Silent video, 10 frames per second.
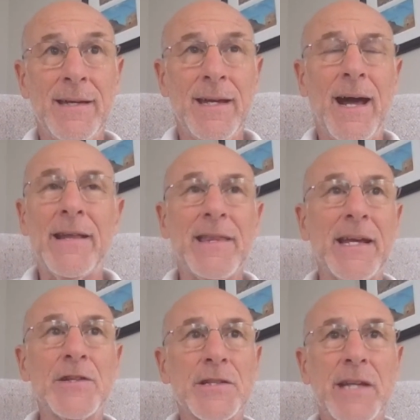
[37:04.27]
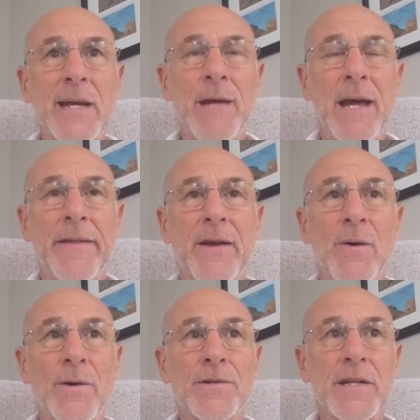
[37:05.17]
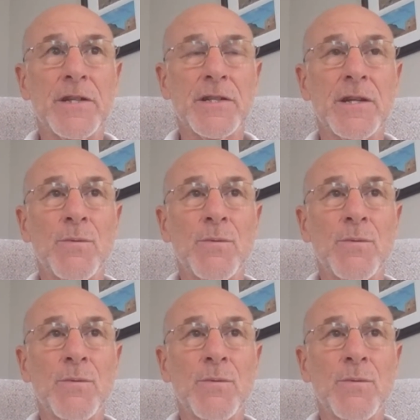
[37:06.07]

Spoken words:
I think it just came down to the owners. They just